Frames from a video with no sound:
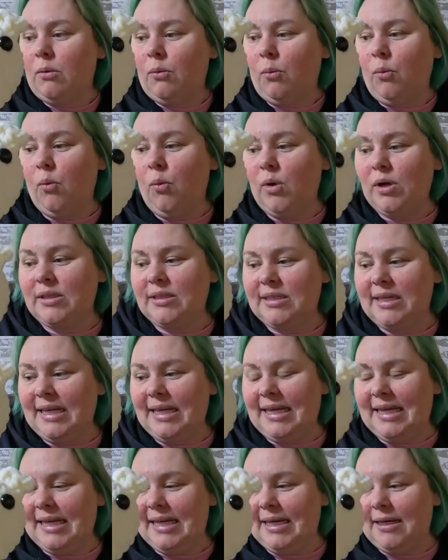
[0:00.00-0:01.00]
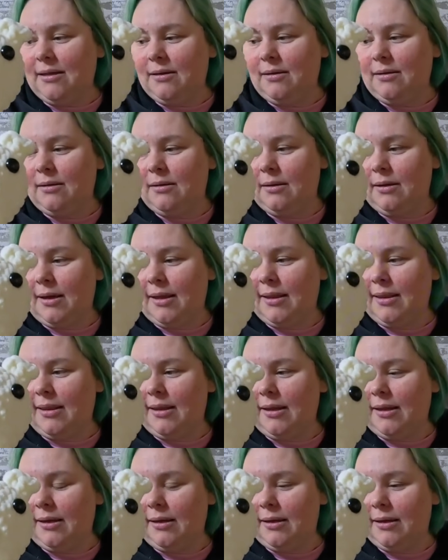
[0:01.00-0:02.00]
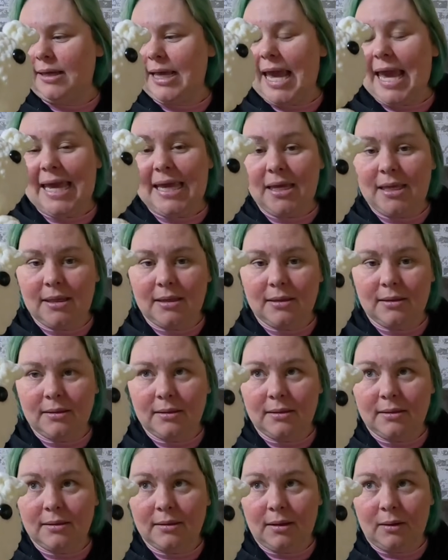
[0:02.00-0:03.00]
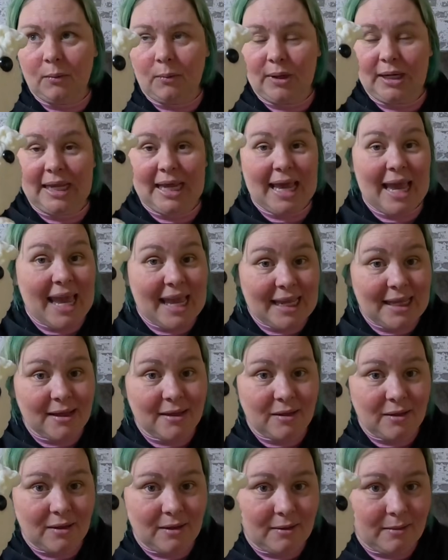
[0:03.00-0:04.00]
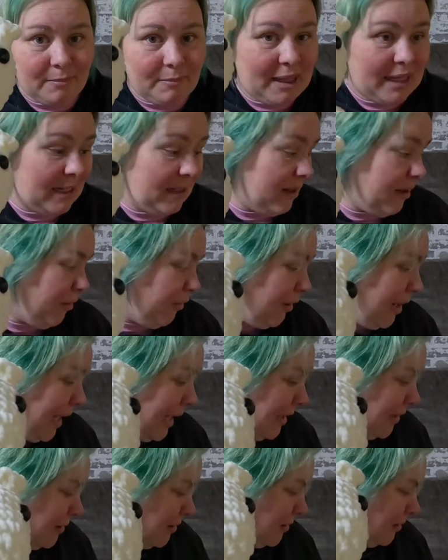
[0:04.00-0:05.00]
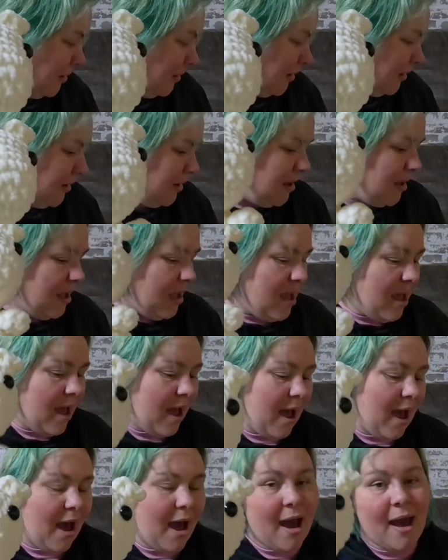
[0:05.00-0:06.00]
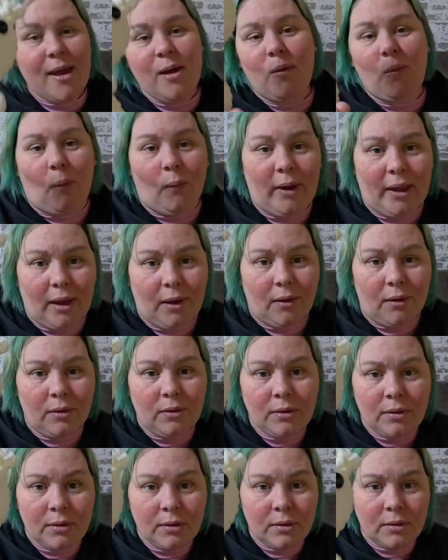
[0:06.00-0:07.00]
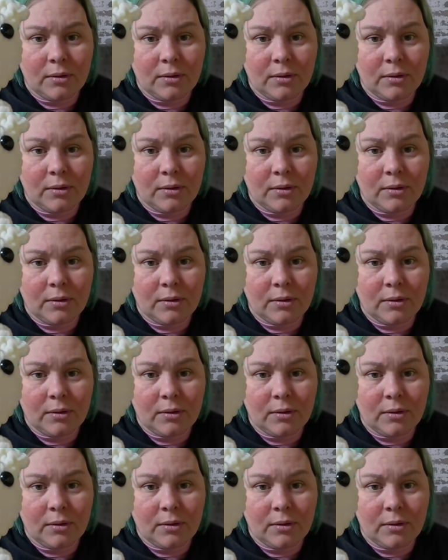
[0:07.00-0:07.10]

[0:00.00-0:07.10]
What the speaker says: Once I get, I think 8, when I get 8, make another 8, I will